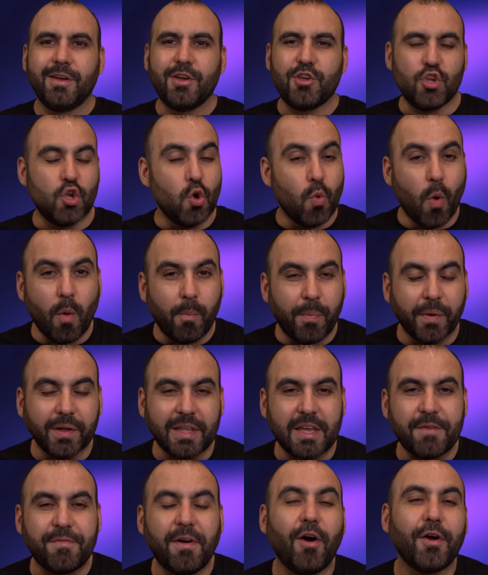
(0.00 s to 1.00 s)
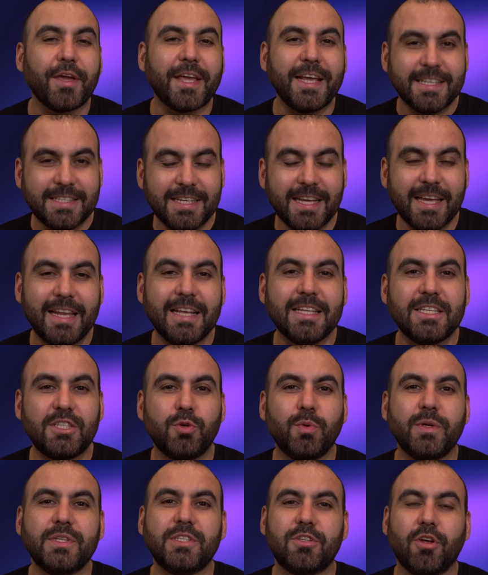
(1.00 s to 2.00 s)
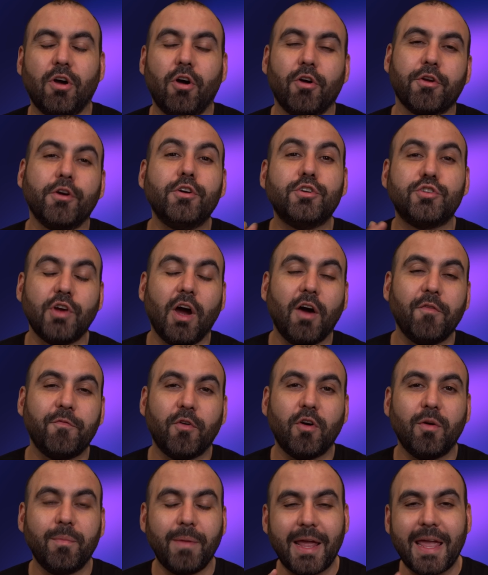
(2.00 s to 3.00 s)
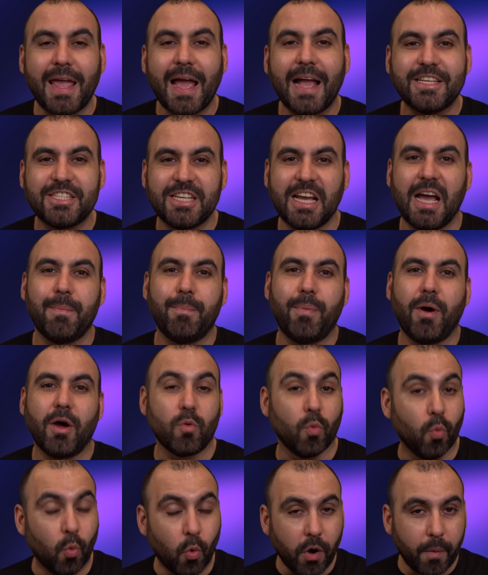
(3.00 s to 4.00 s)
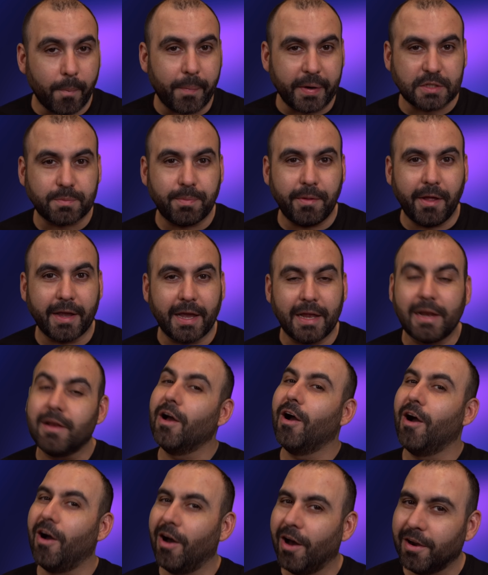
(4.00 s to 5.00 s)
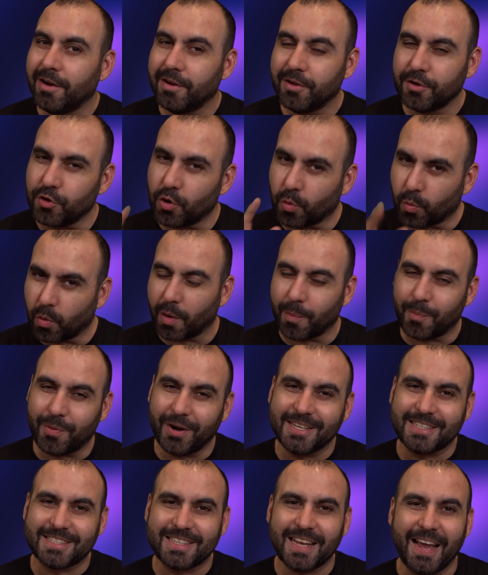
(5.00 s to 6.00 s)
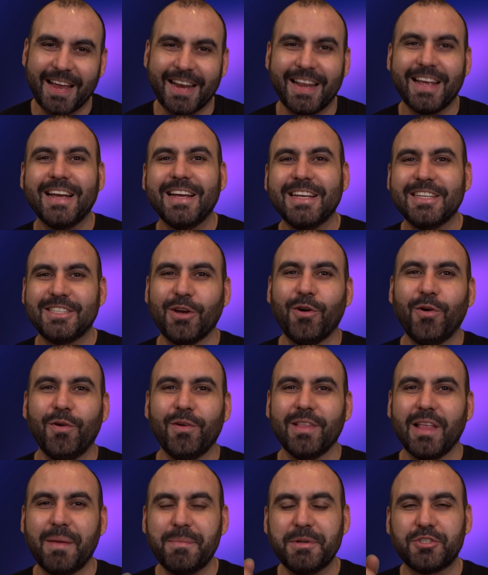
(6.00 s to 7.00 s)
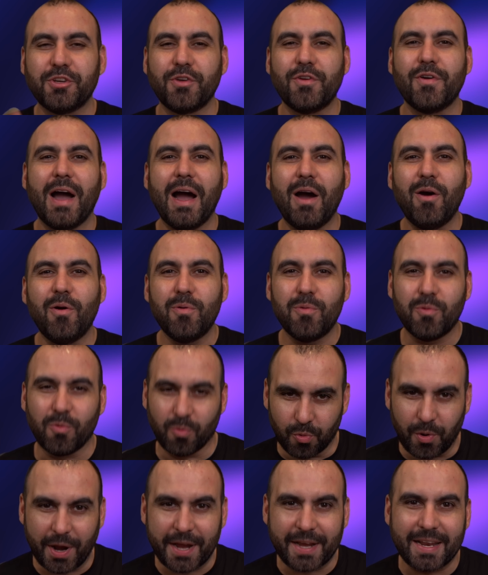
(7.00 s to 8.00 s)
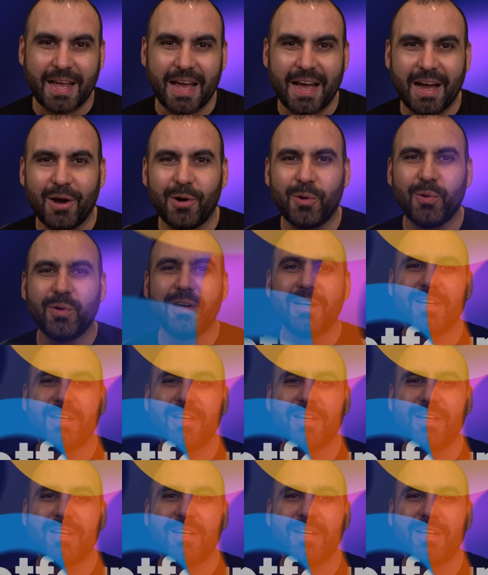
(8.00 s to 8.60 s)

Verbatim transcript: You won't believe how easy it is to install your JotForm AI Chatbot WordPress plugin on your WordPress site. So let me show you how right now.